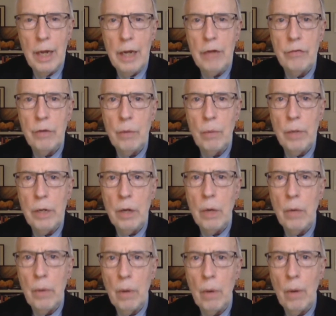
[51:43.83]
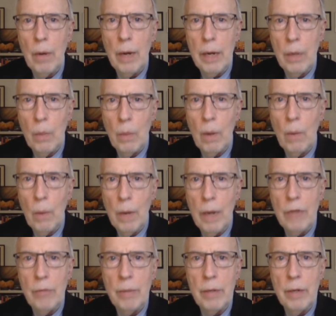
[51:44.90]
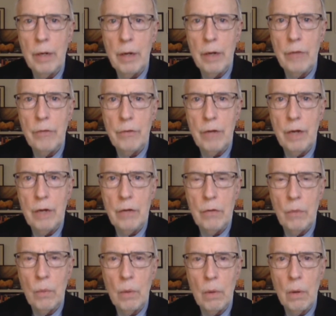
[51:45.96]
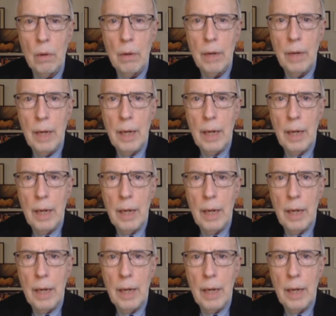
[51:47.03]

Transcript: He said, we don't know in what ways, but it does change the world.